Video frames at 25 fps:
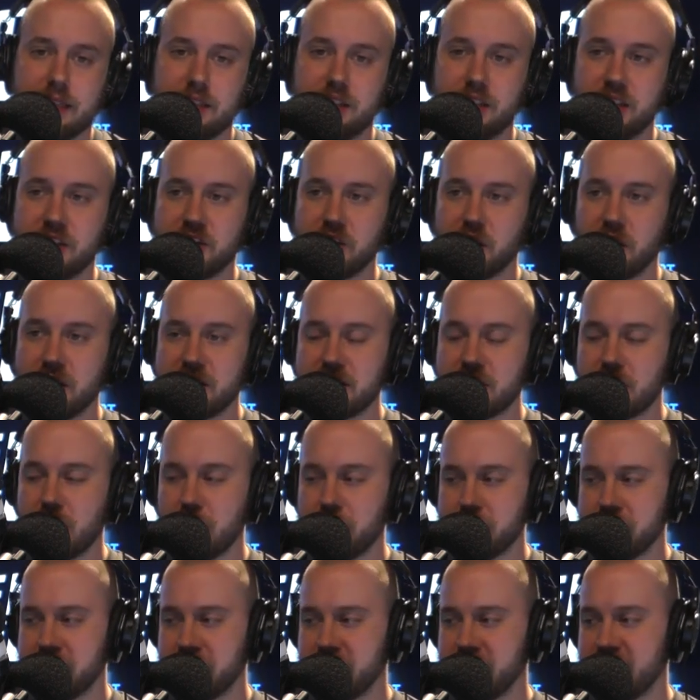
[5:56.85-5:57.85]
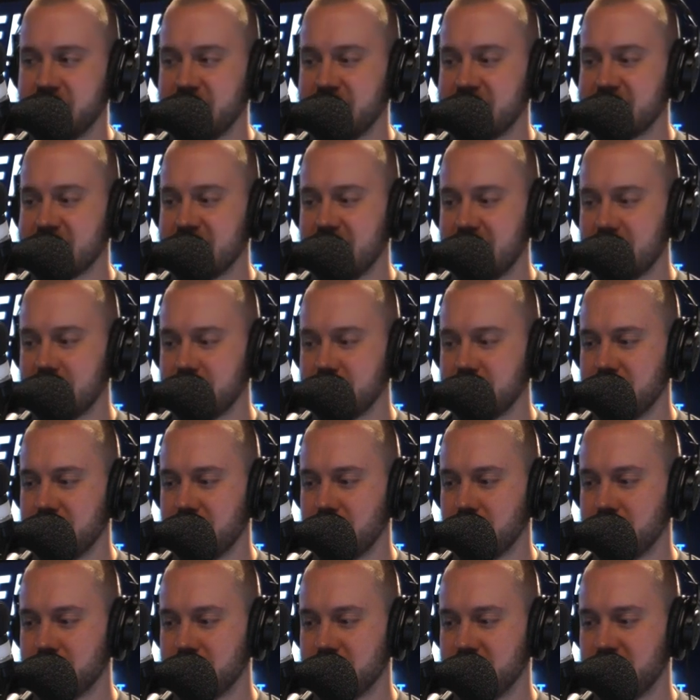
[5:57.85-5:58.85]
the Giants are confident that it gets done. They're
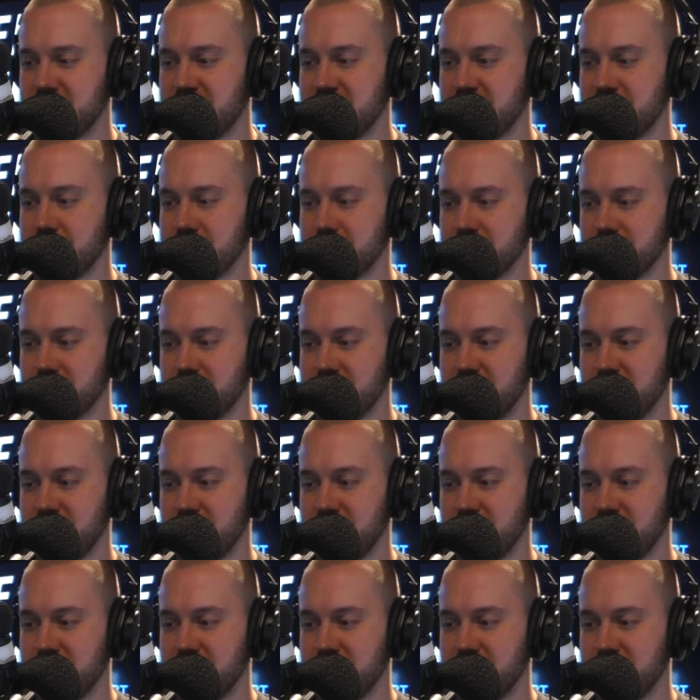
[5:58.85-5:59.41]
confident they can